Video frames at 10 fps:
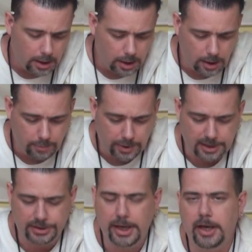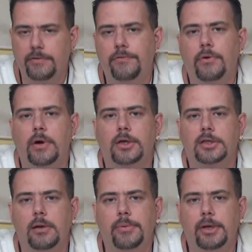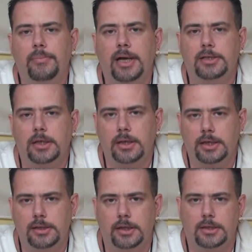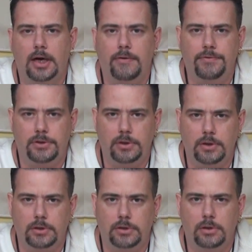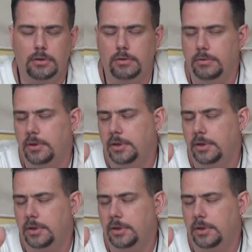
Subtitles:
When I say in force, I mean basically 6 officers, so